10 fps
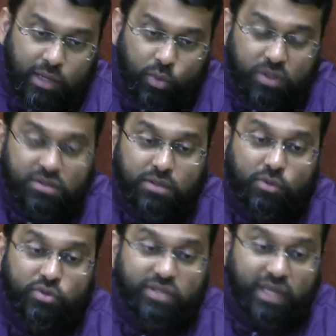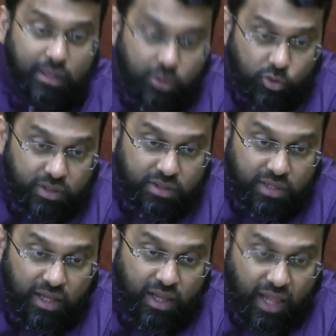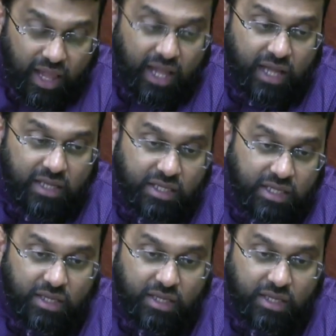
was the most eloquent and he